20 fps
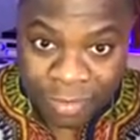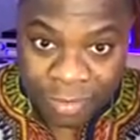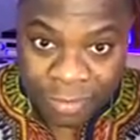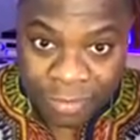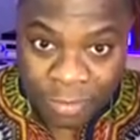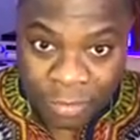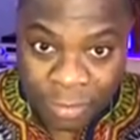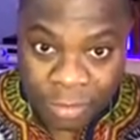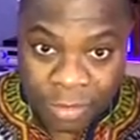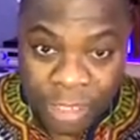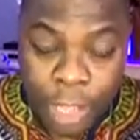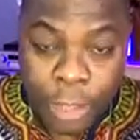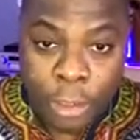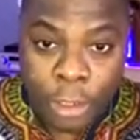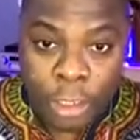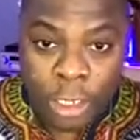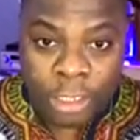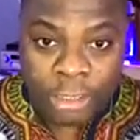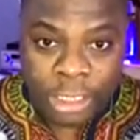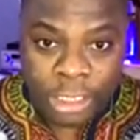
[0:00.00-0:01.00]
There you go,
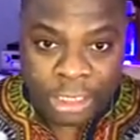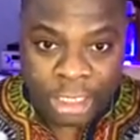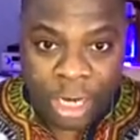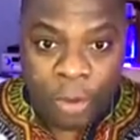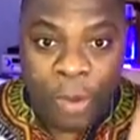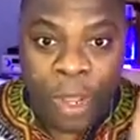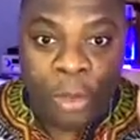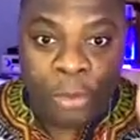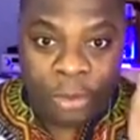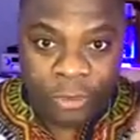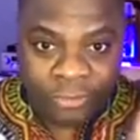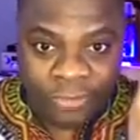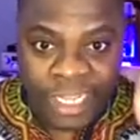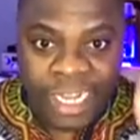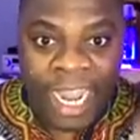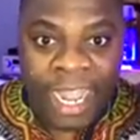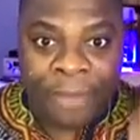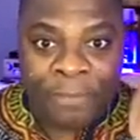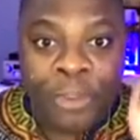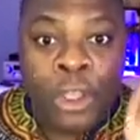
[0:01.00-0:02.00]
teacher. Look it up.
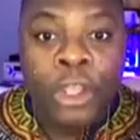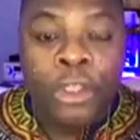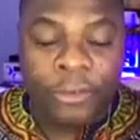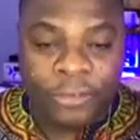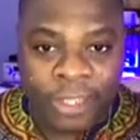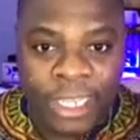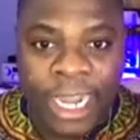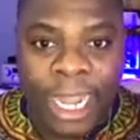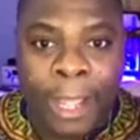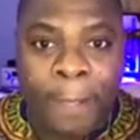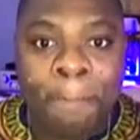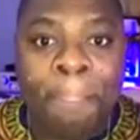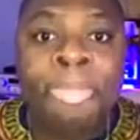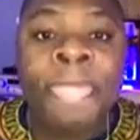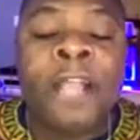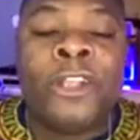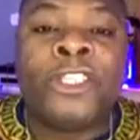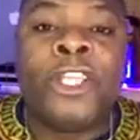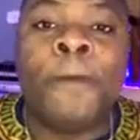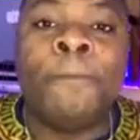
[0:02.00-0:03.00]
You look it up.
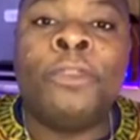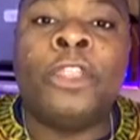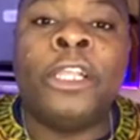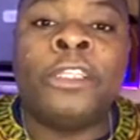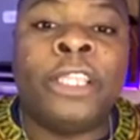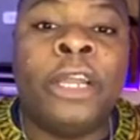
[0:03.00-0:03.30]
So there is a